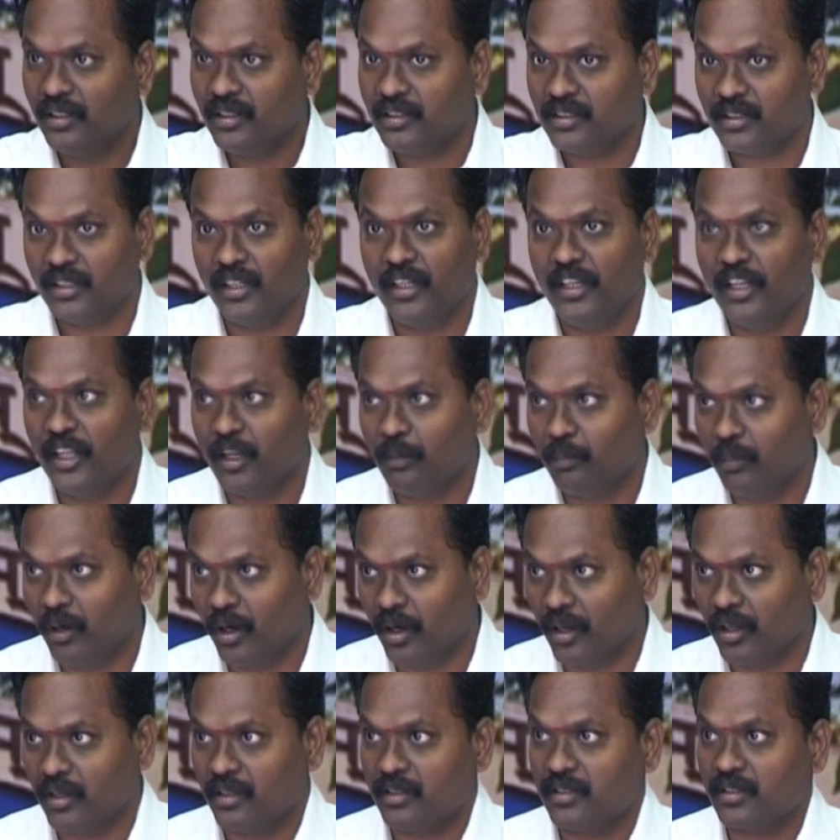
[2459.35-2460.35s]
these linear
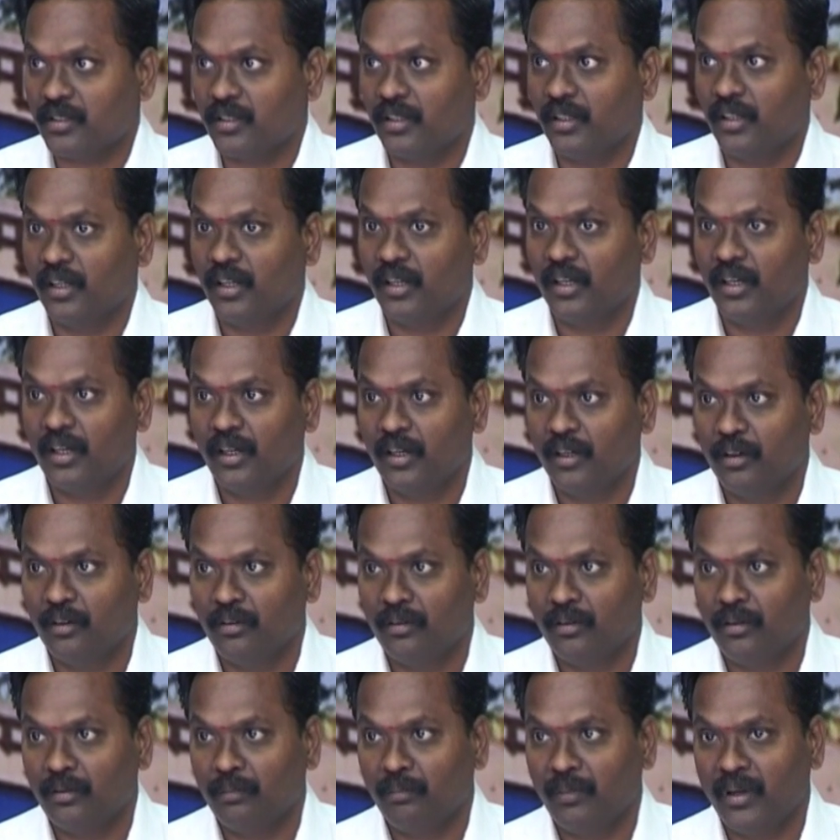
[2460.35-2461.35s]
models.
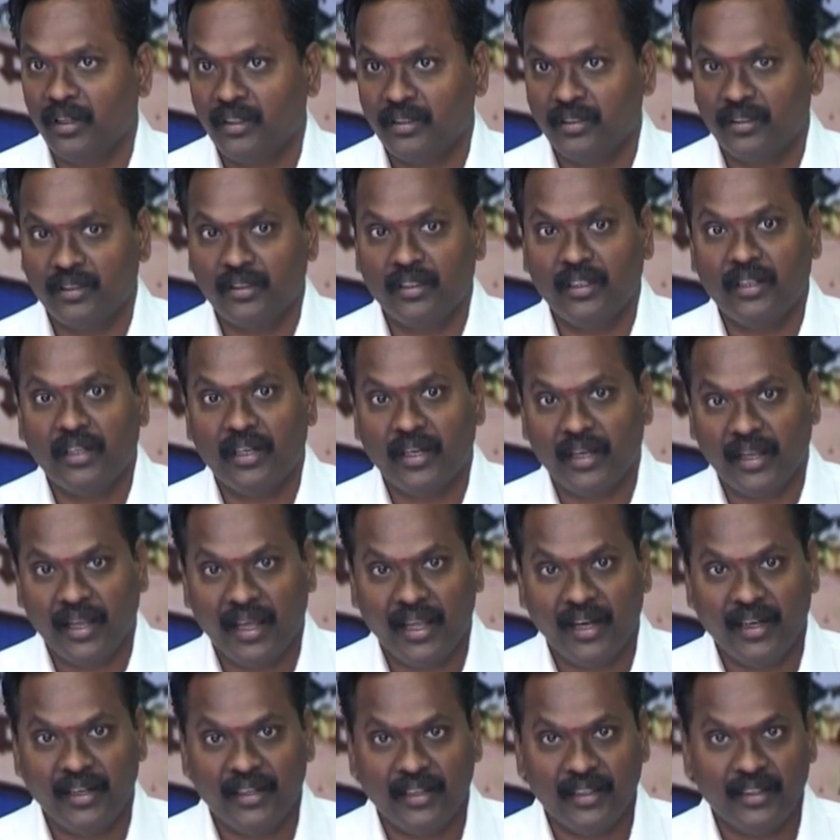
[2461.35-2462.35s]
But in
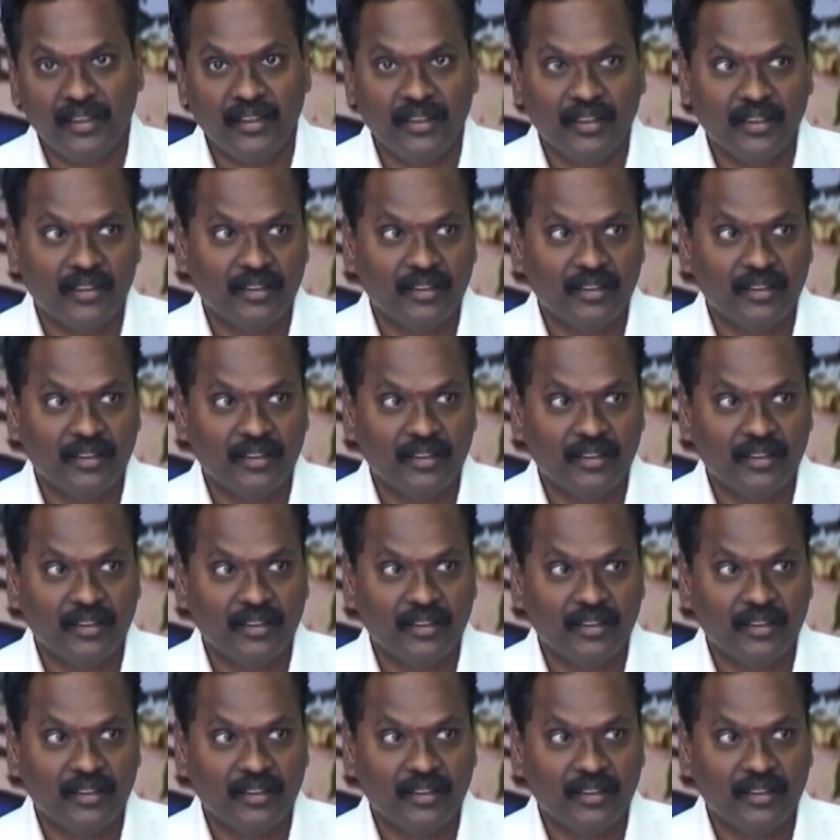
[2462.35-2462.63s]
reality,